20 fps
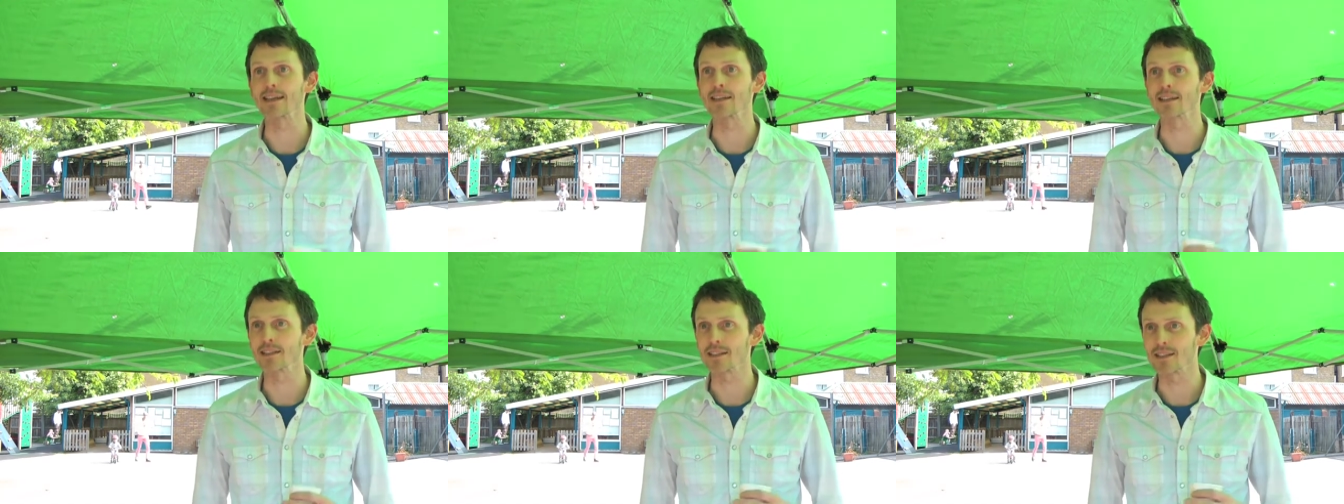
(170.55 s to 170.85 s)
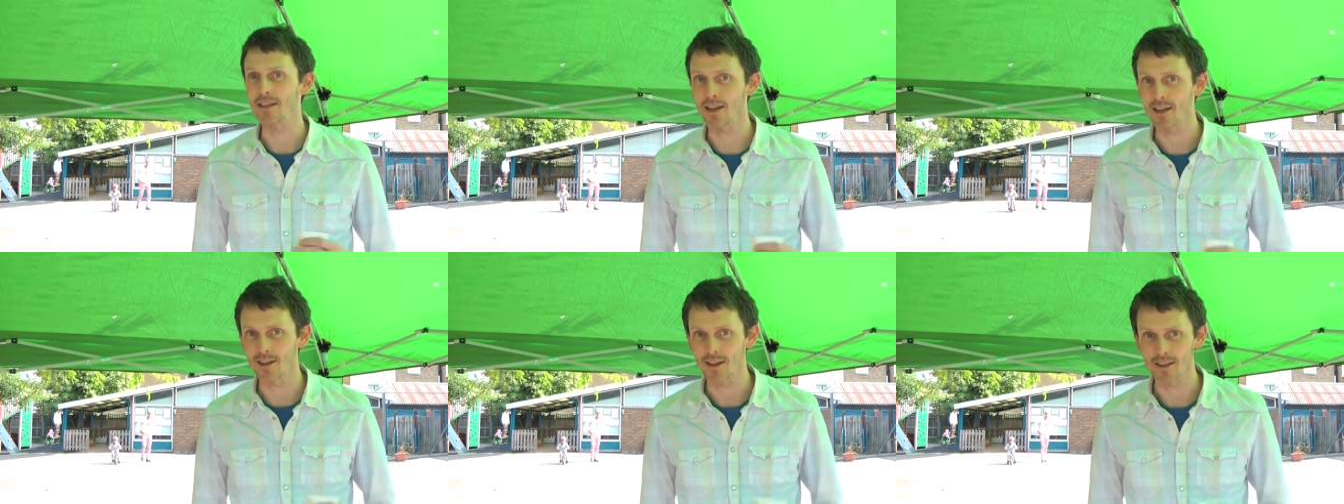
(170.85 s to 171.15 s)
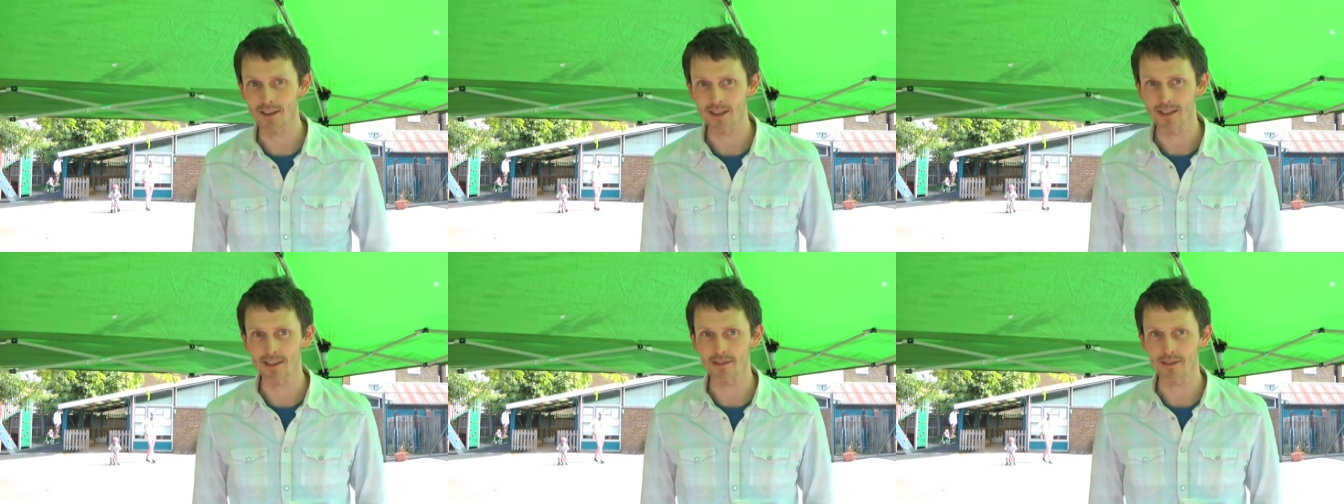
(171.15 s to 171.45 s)
and I
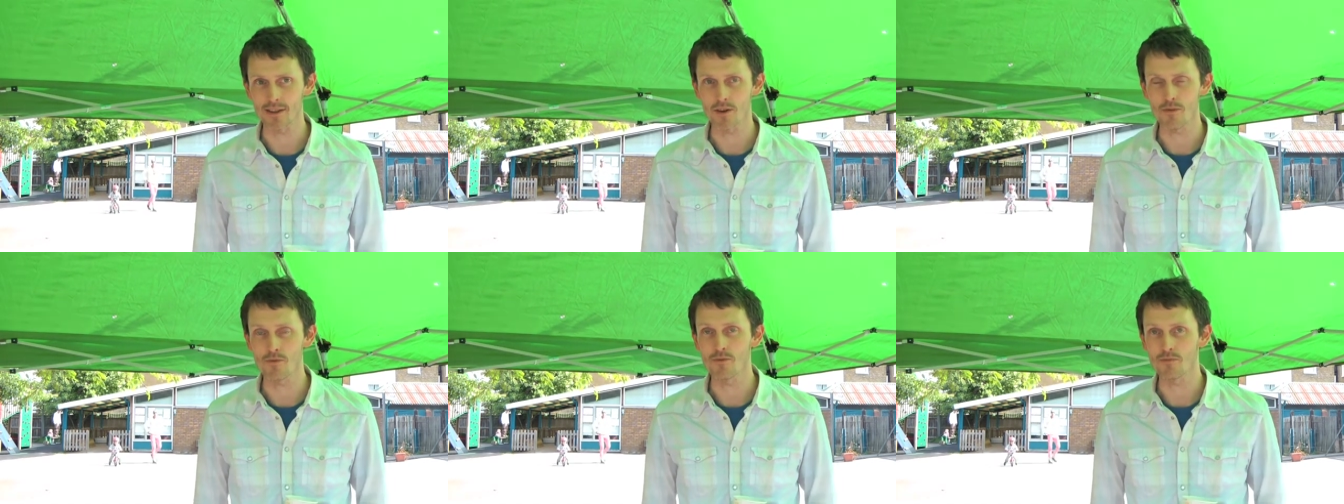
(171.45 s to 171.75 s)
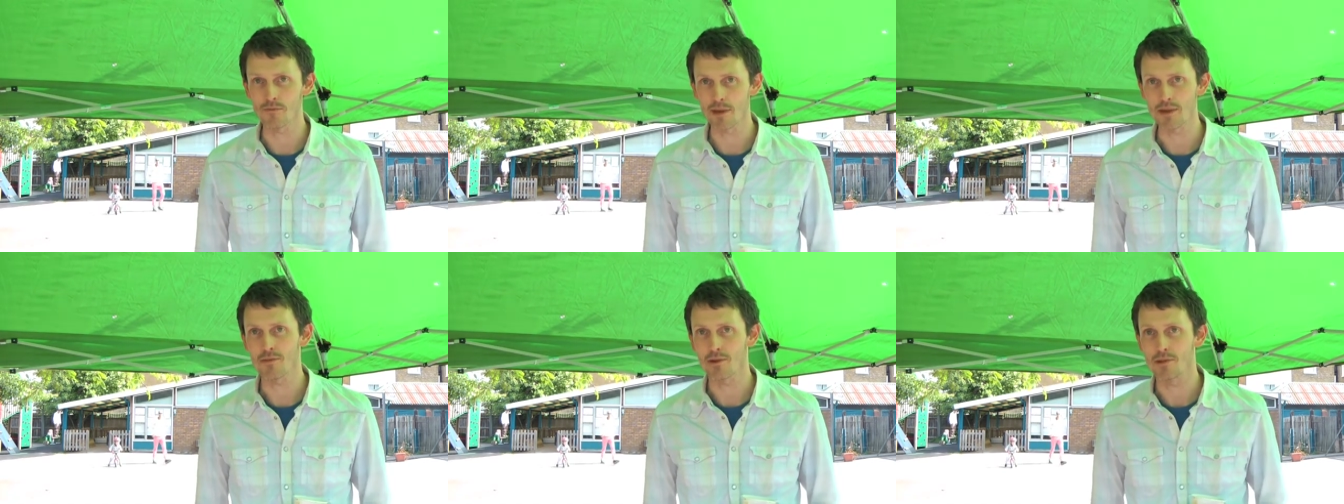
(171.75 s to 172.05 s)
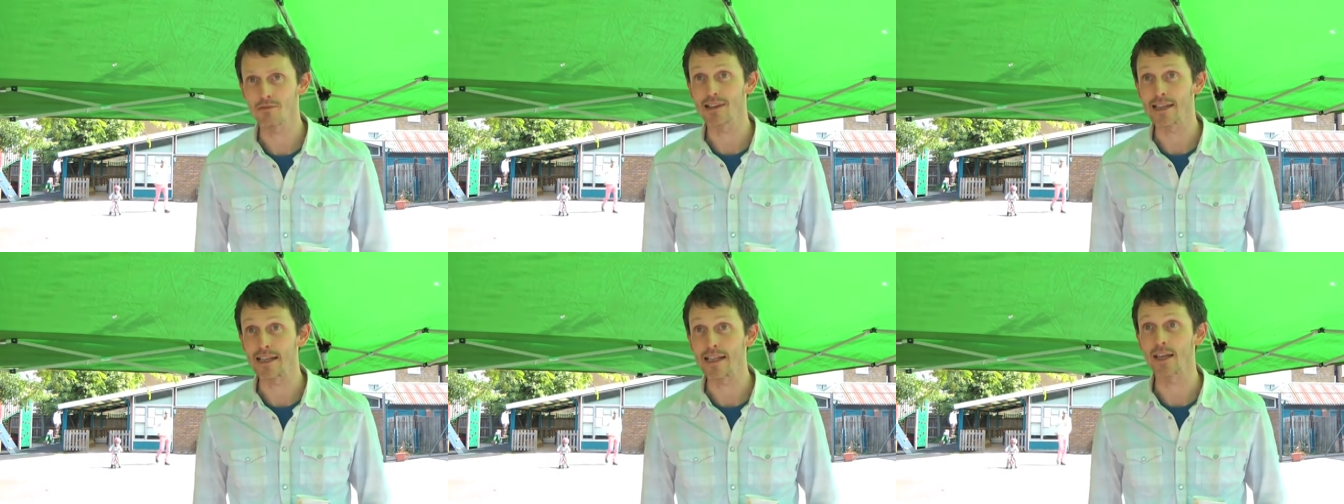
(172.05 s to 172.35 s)
think that people
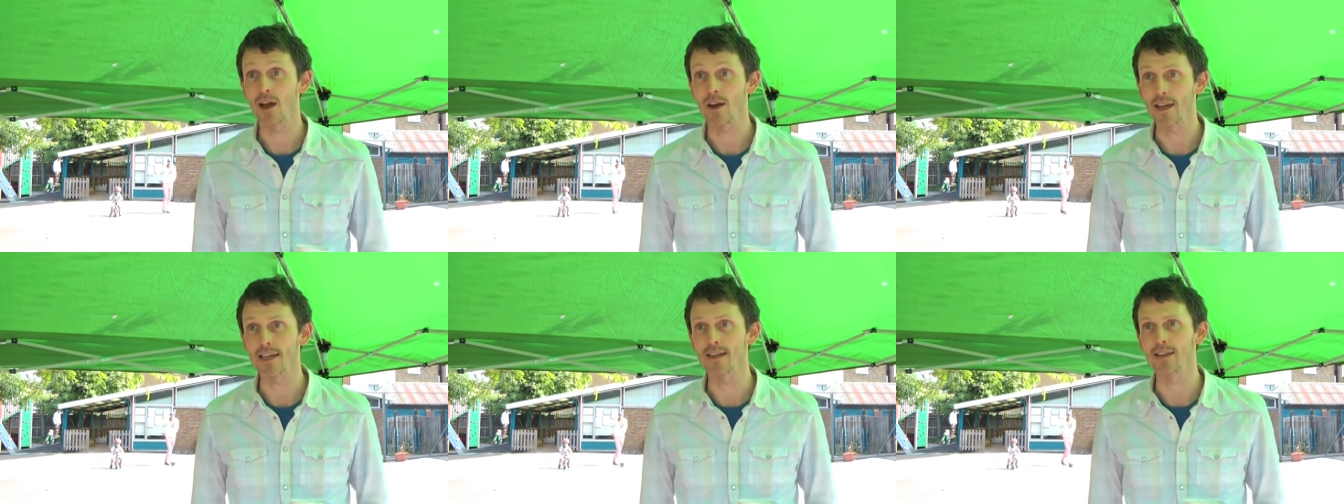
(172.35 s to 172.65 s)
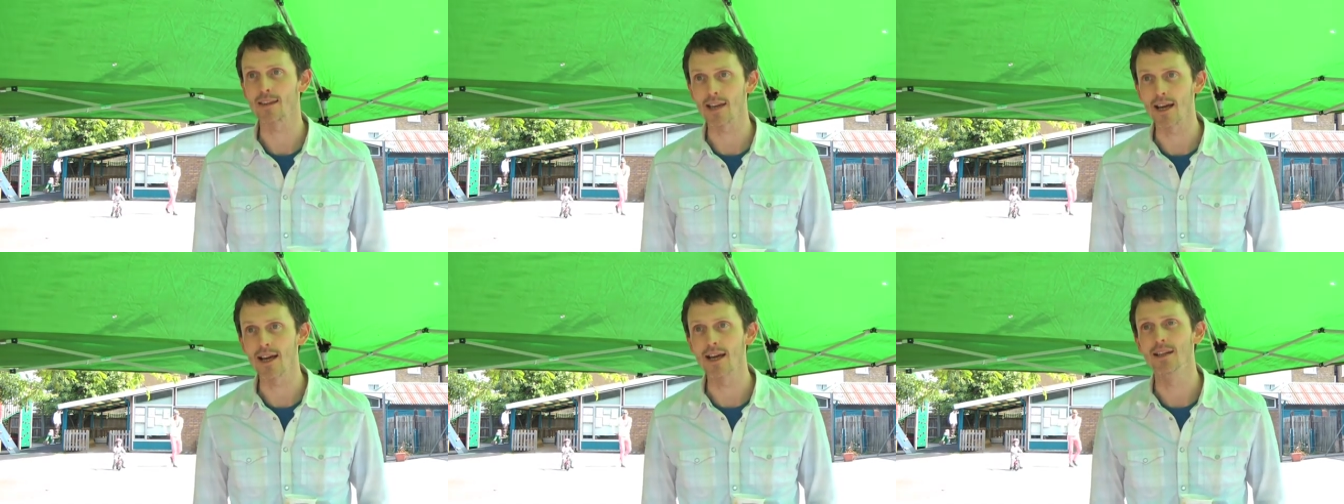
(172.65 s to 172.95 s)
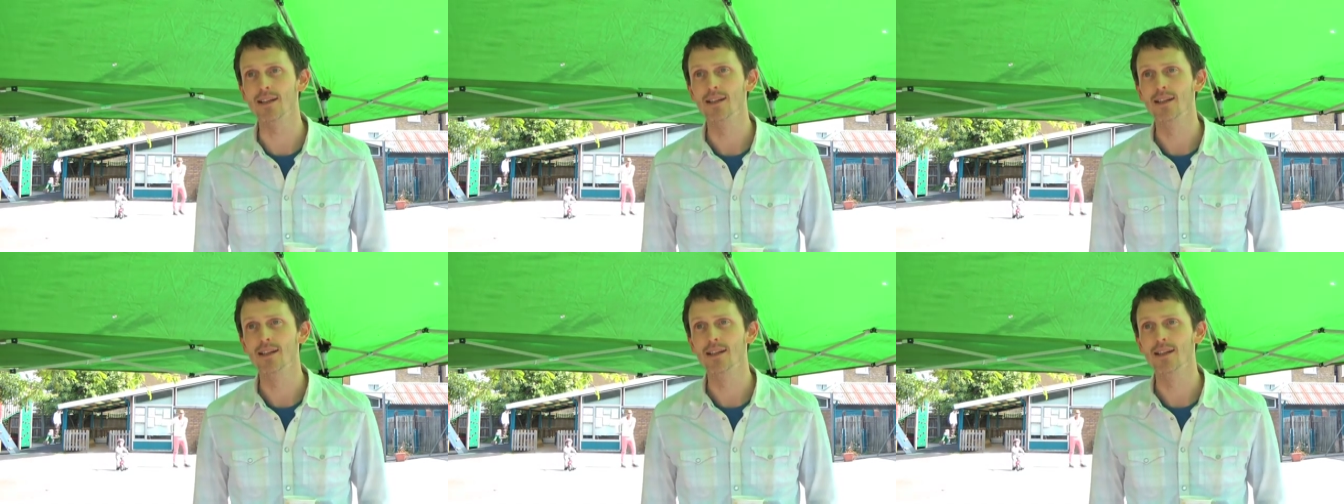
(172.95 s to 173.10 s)
really like that.